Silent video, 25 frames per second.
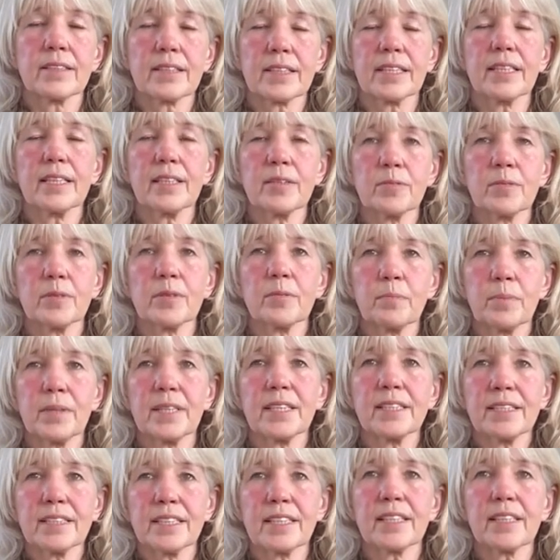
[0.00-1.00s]
keep
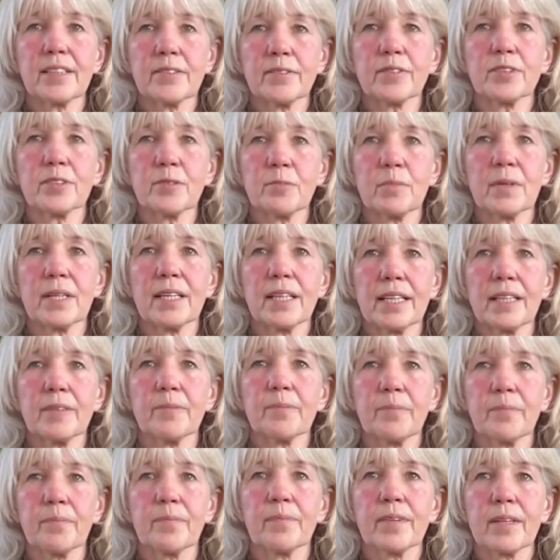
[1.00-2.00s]
repeating after me,
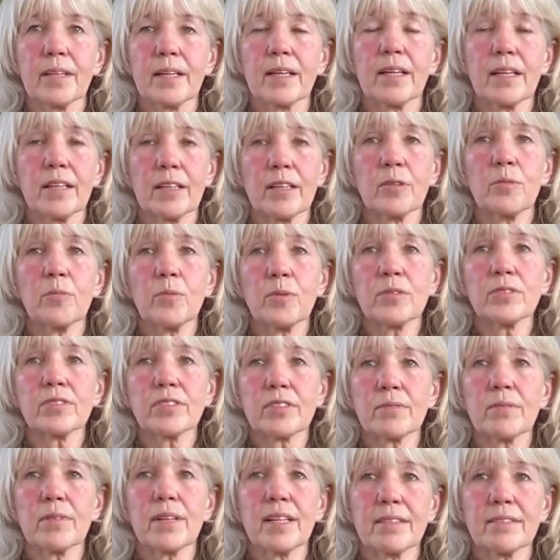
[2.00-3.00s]
and I was
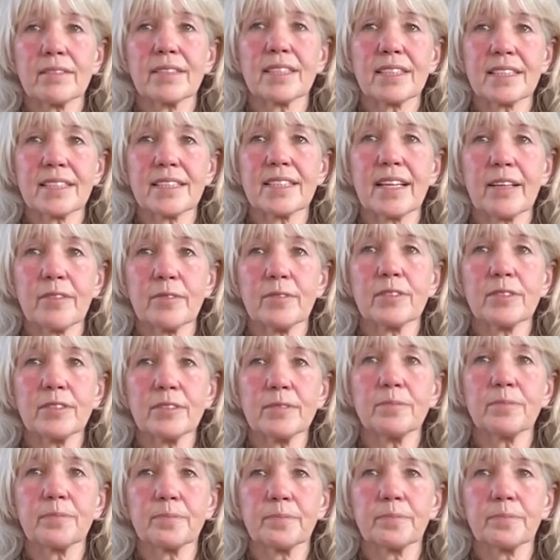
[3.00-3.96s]
around a 7,